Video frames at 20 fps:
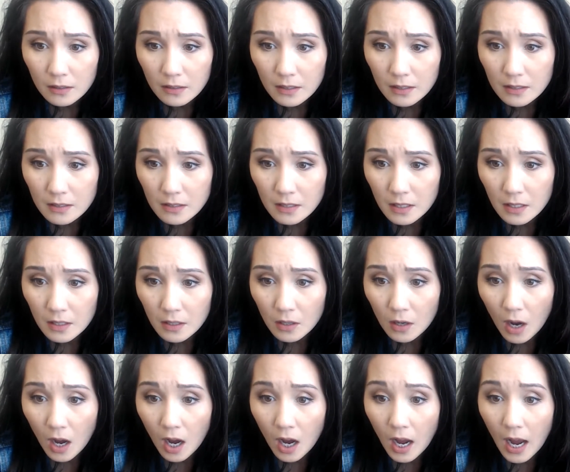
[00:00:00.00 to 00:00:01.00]
Let's see here.
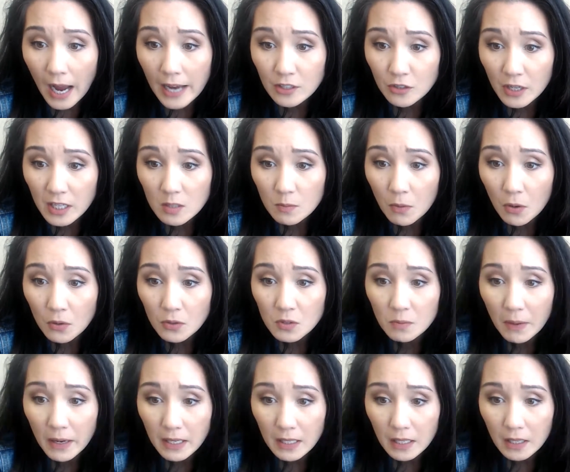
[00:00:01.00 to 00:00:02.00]
I transpose
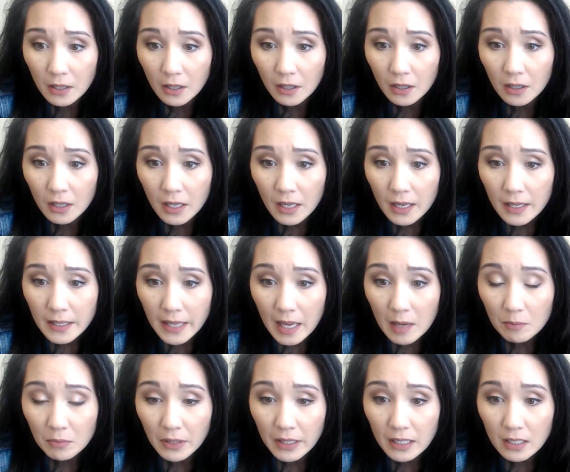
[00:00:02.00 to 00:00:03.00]
by ear.
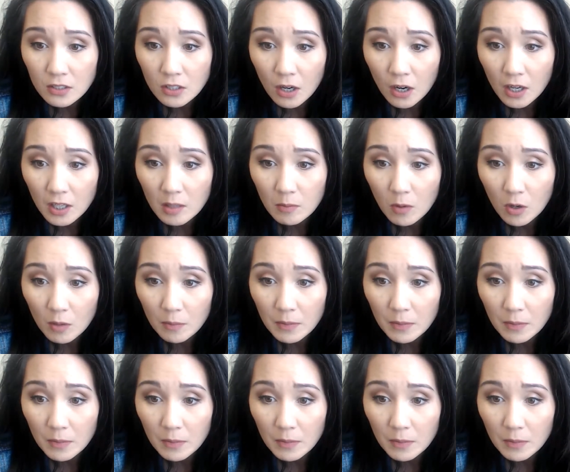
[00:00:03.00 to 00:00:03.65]
Can't play guitar anymore